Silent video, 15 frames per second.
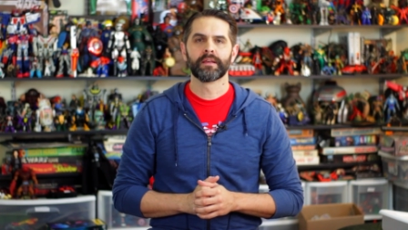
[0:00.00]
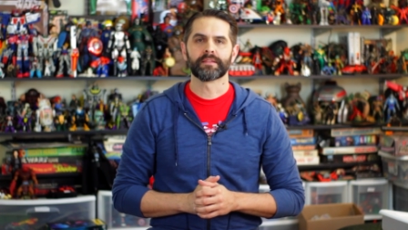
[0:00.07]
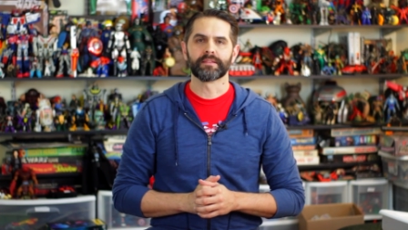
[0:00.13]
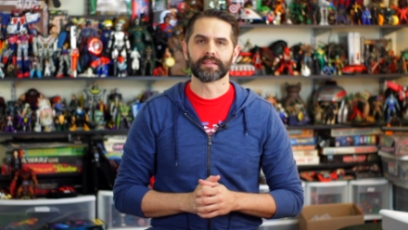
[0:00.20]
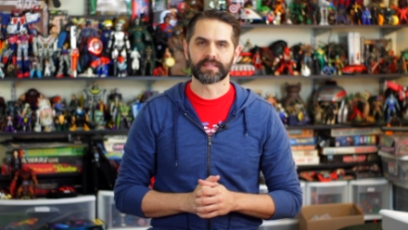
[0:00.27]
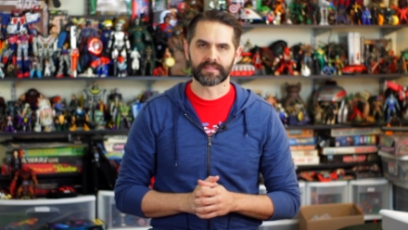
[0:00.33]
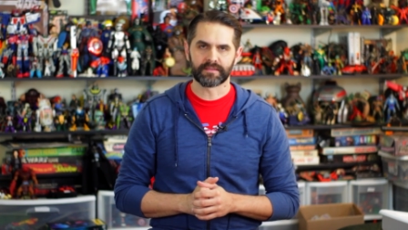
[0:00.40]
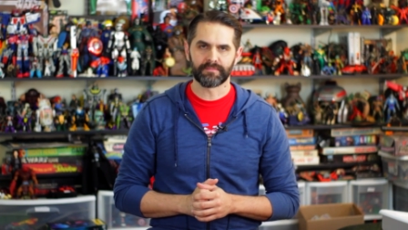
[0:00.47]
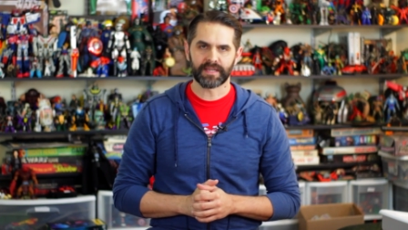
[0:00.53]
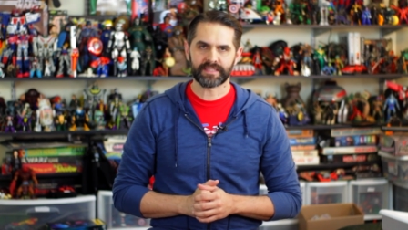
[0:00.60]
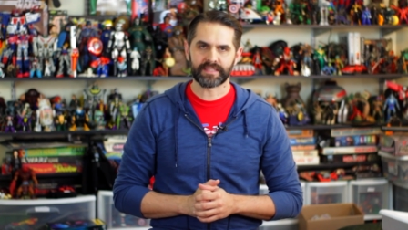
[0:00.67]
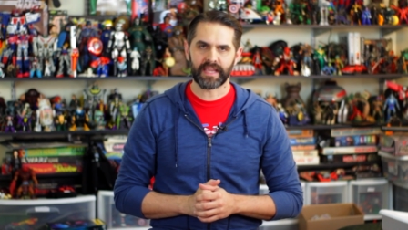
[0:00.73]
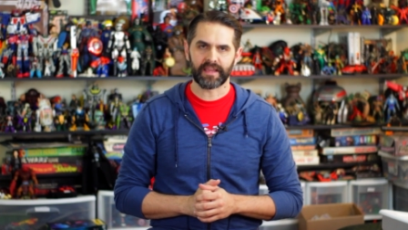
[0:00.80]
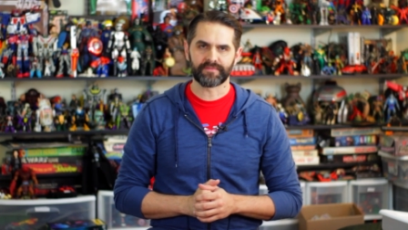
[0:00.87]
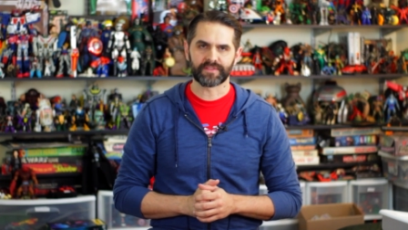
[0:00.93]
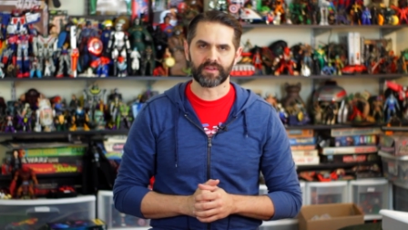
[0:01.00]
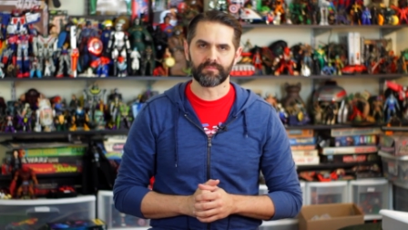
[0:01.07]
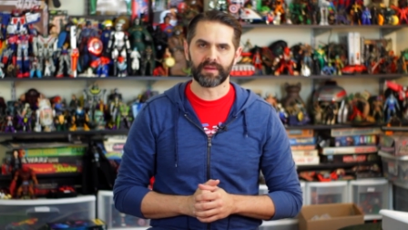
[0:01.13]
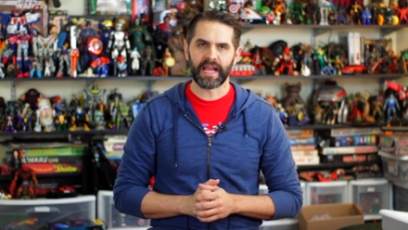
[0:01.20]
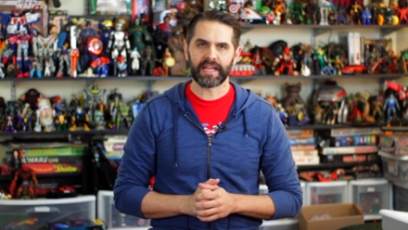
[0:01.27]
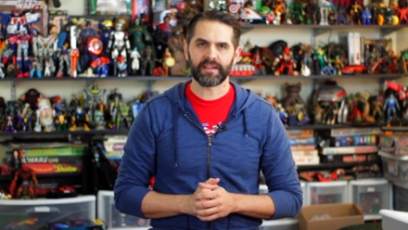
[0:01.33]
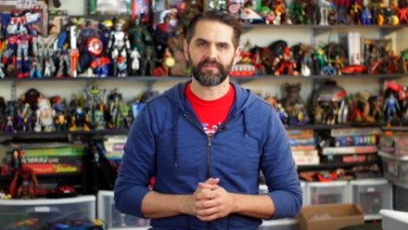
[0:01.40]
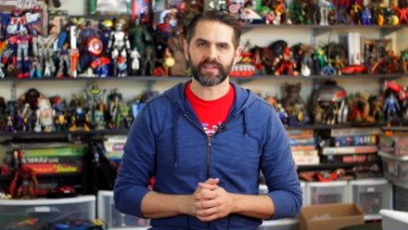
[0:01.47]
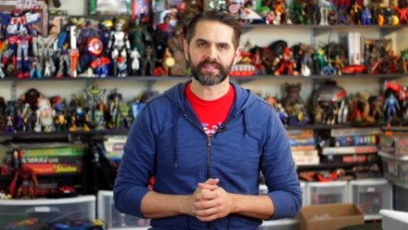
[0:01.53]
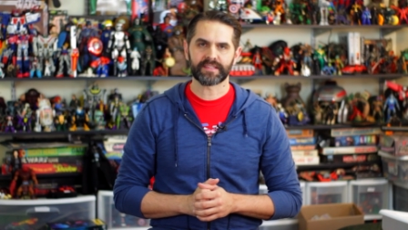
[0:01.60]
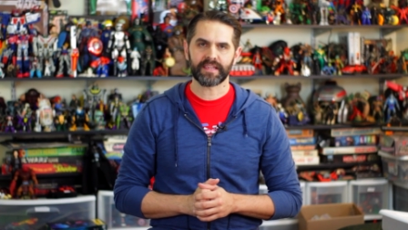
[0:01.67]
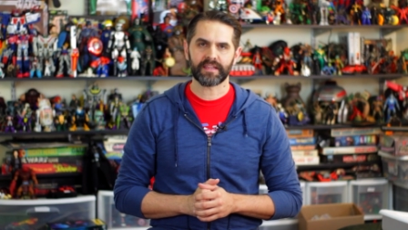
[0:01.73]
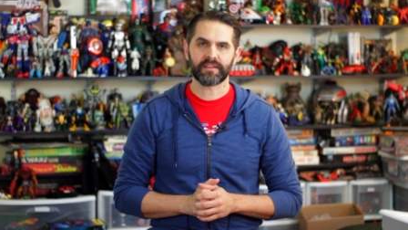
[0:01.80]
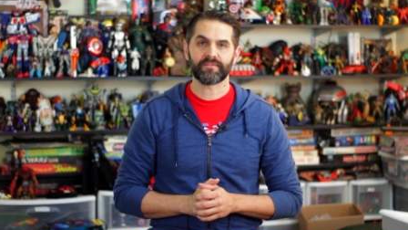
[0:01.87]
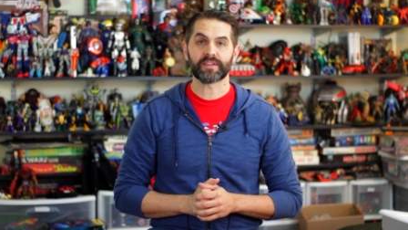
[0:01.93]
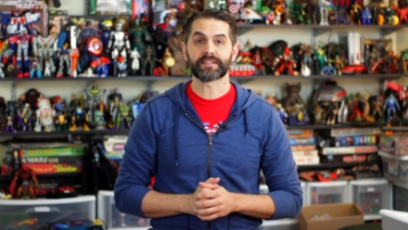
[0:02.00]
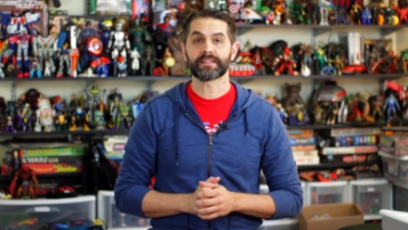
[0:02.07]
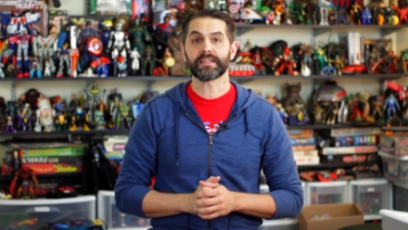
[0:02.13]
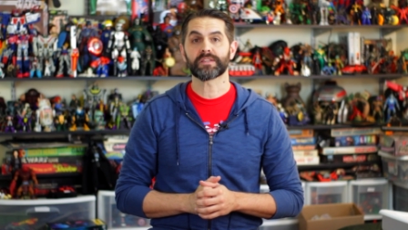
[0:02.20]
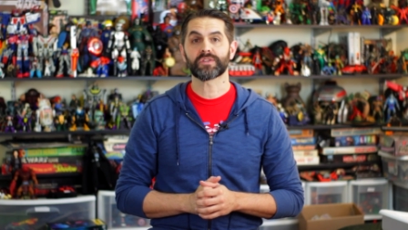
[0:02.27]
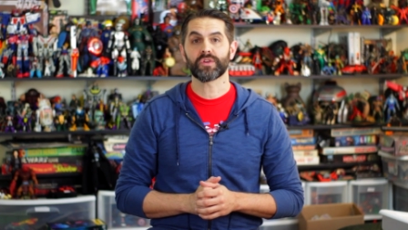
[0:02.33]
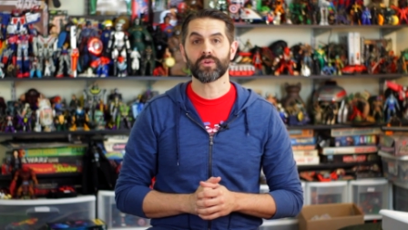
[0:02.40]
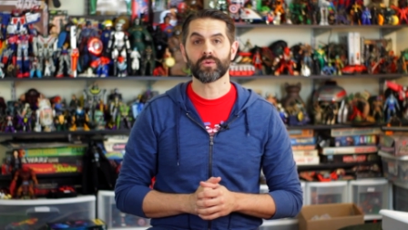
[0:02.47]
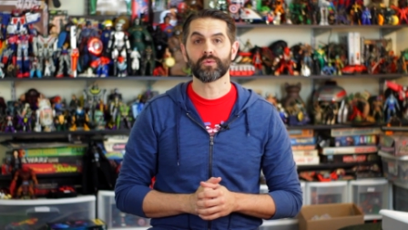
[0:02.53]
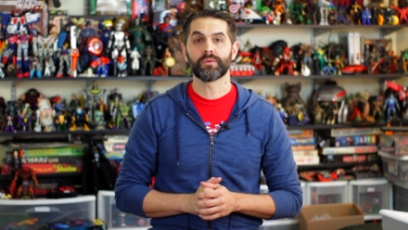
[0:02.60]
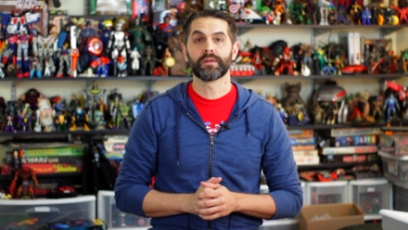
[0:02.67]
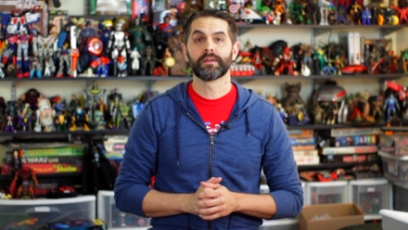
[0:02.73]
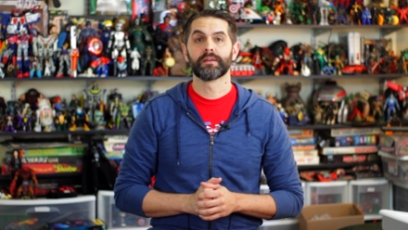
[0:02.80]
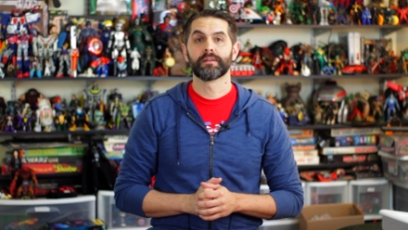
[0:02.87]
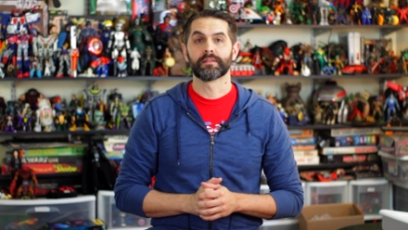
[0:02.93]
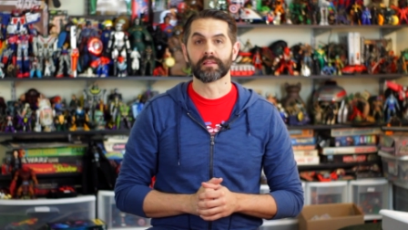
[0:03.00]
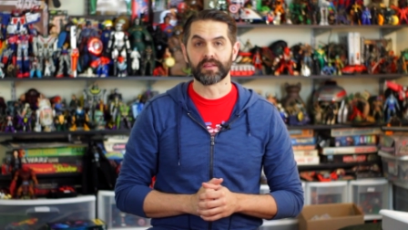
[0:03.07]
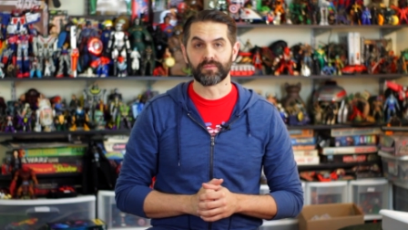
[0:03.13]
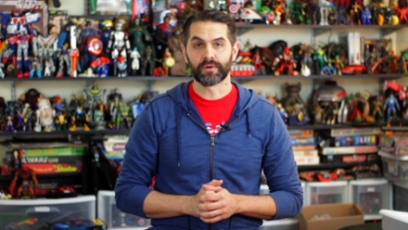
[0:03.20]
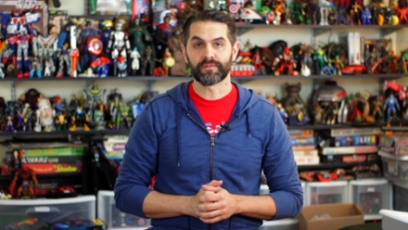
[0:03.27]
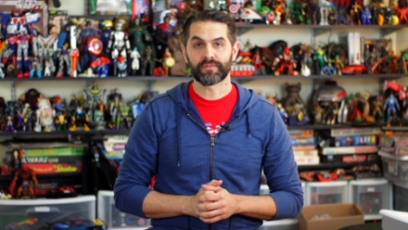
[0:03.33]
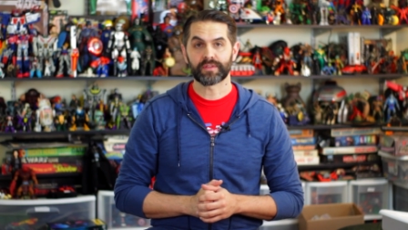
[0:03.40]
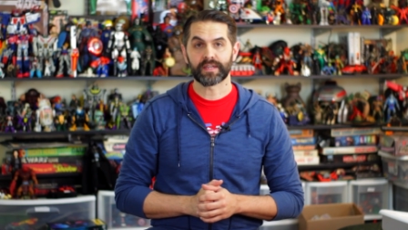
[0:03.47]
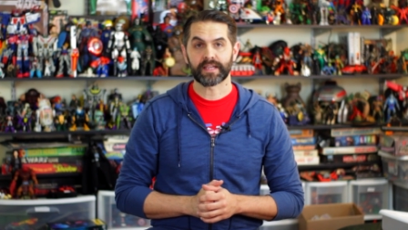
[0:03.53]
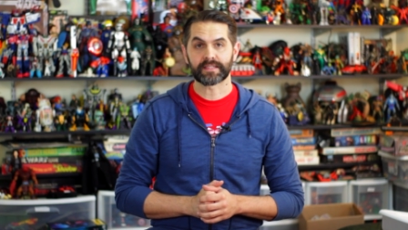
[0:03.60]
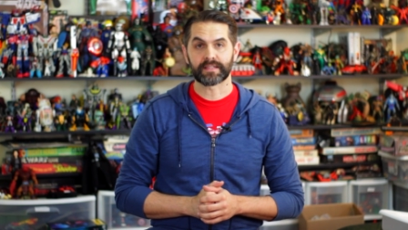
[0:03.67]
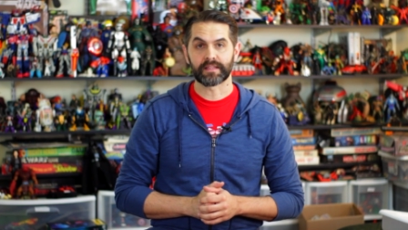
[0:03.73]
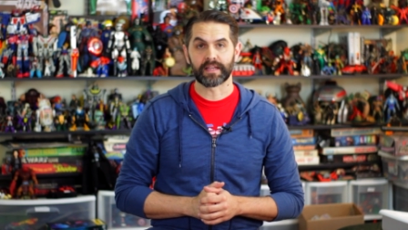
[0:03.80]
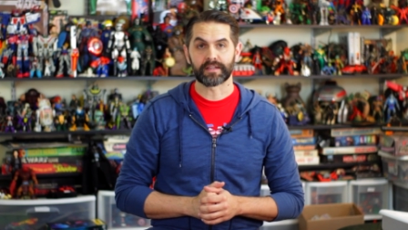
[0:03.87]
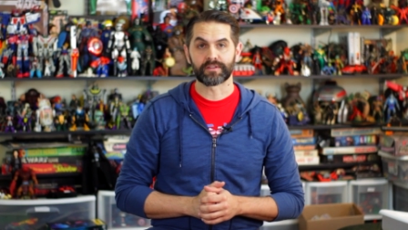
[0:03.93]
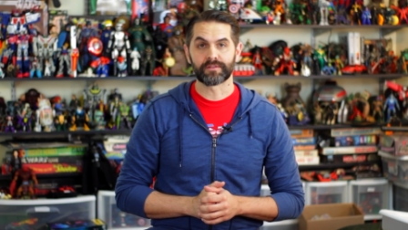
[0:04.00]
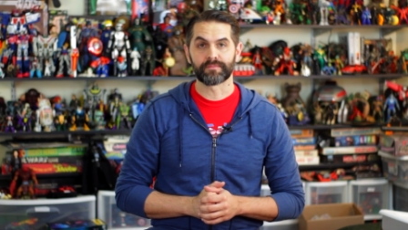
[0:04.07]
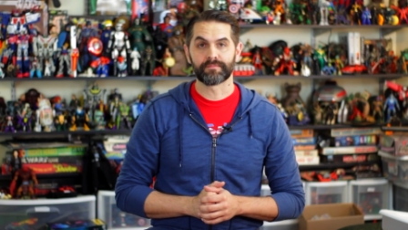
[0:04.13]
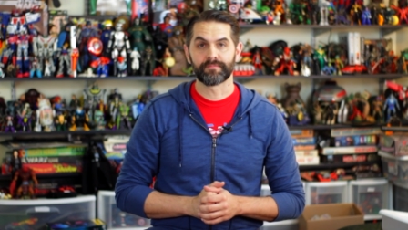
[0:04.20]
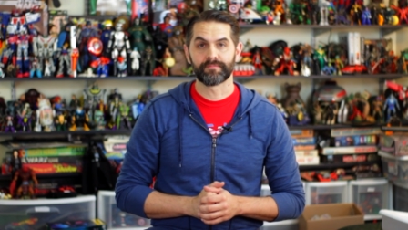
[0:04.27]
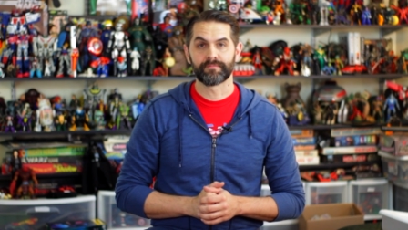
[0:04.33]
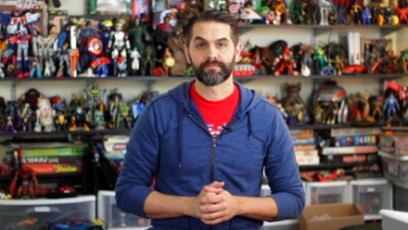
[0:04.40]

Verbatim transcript: then this is a must-have, so buy it if you see it, and if you see two, leave one for the next collector.